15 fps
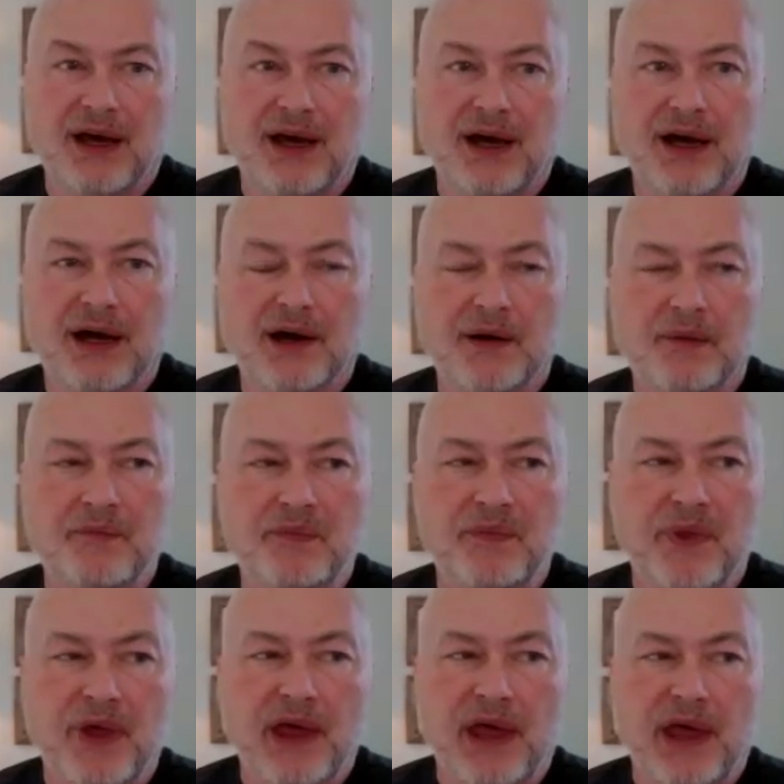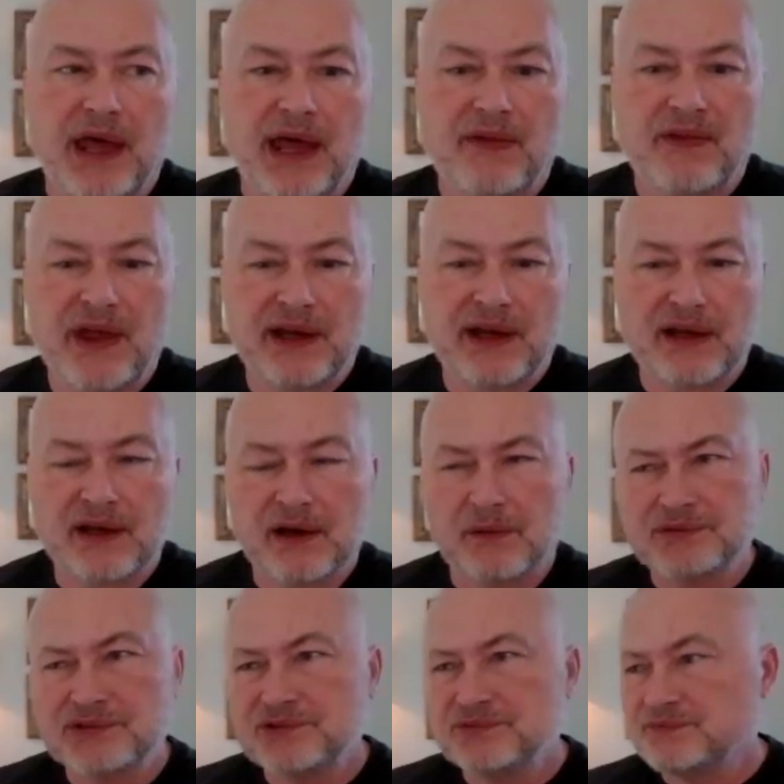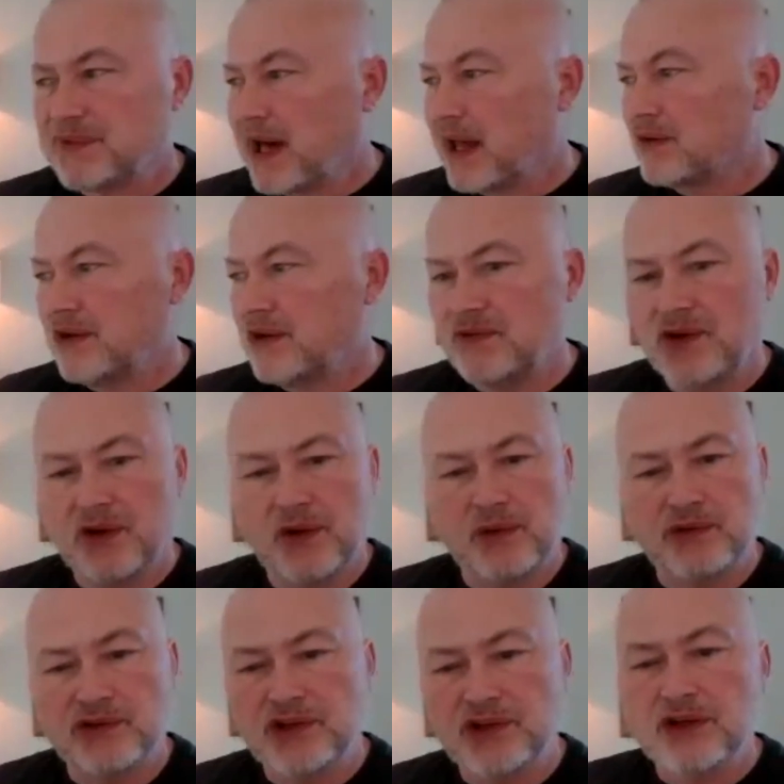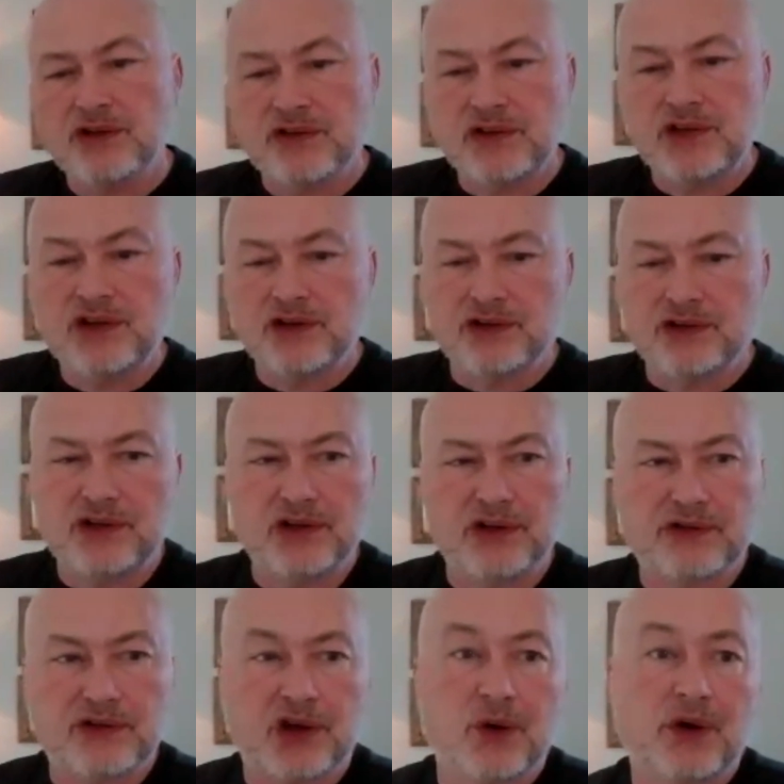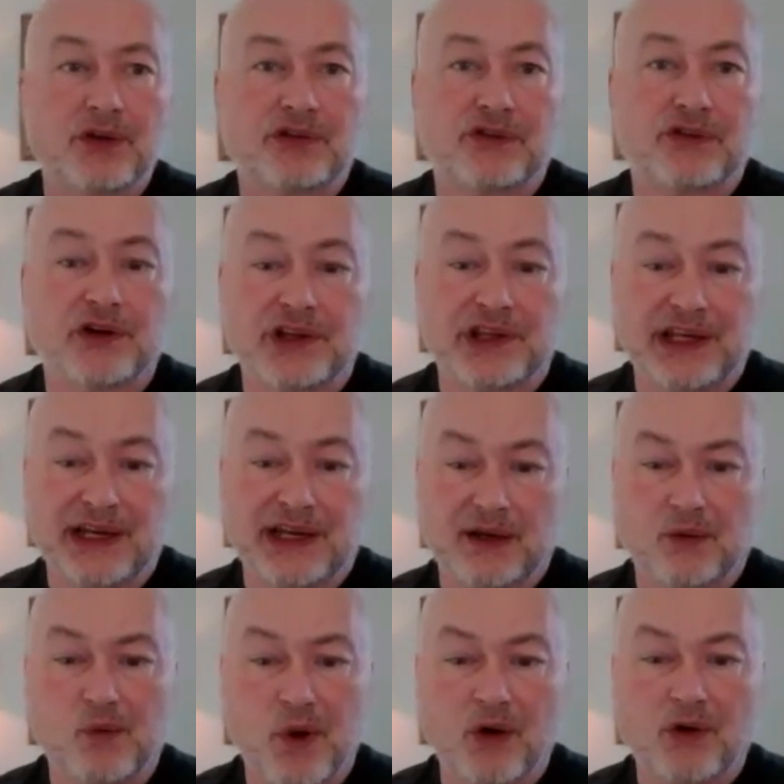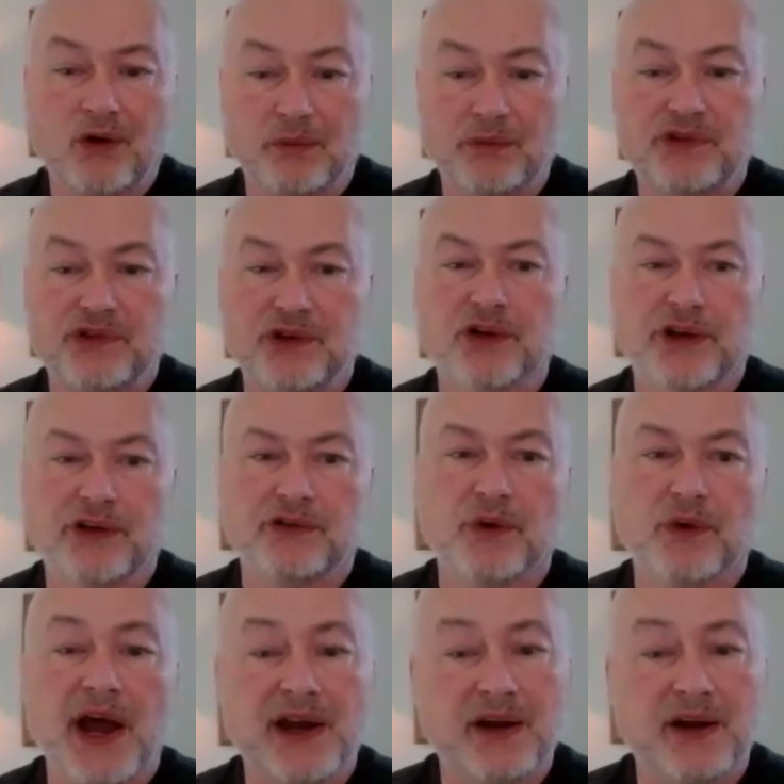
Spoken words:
Um, and then I don't even know, it was years and years and years ago, I started getting welcome series, right?